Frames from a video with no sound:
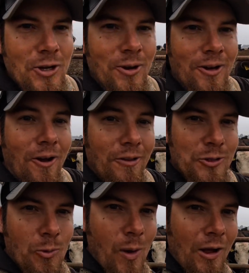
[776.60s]
doing all
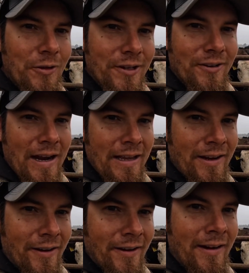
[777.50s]
this welding right
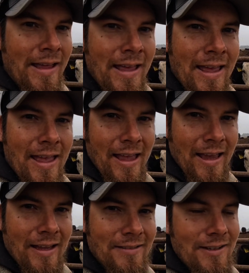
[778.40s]
here.
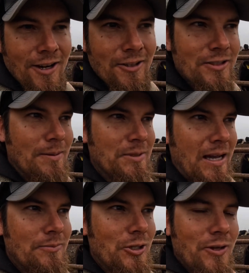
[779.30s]
And, you know,
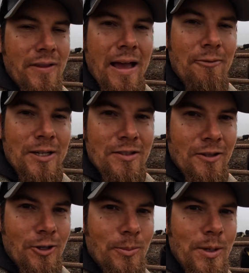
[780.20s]
sometimes you do that when it's a
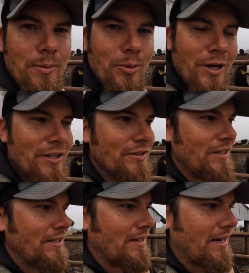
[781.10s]
little bit
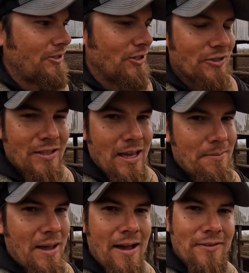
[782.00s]
breezy and I just
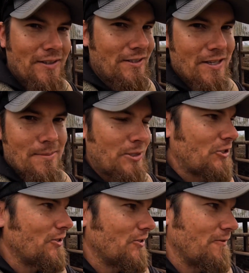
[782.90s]
kept having these images